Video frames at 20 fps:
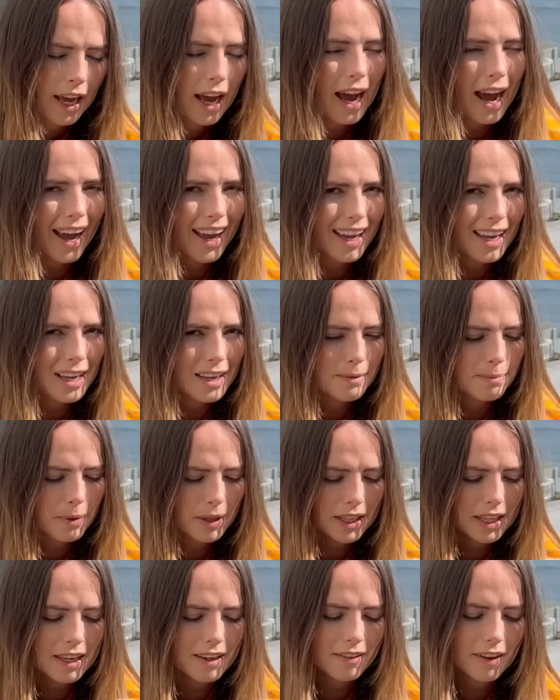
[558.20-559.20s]
I
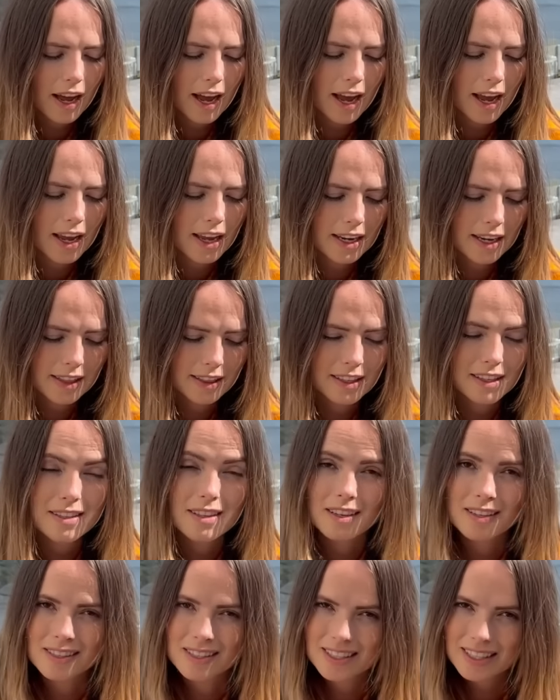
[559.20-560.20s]
believe I knit this
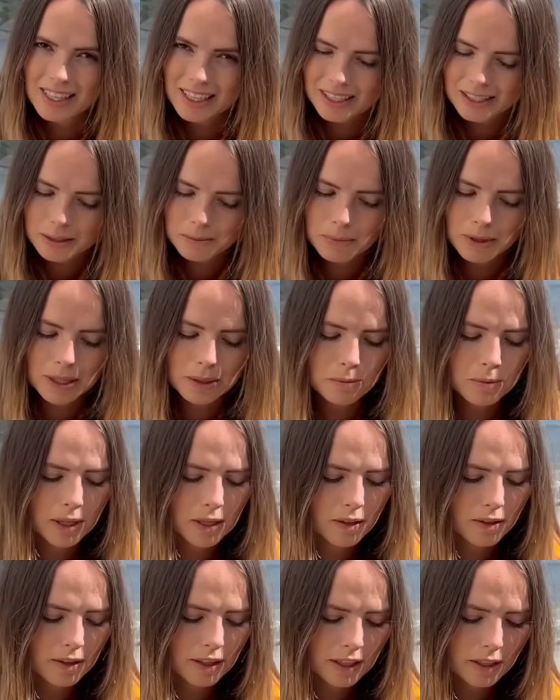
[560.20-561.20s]
on
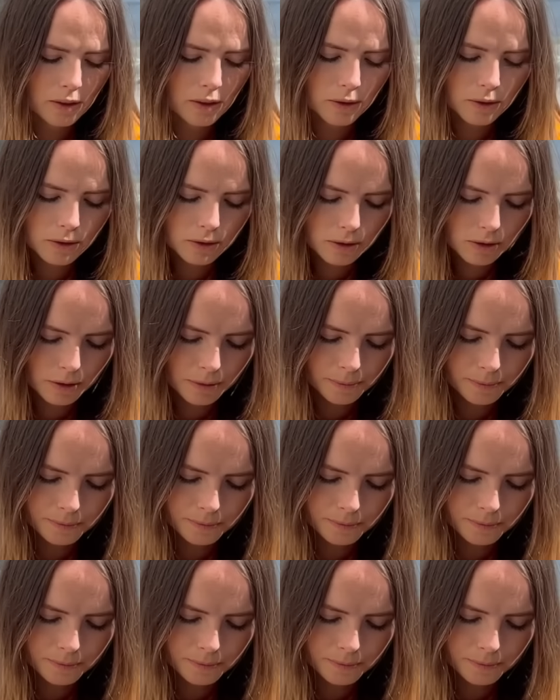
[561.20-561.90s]
6mm needles.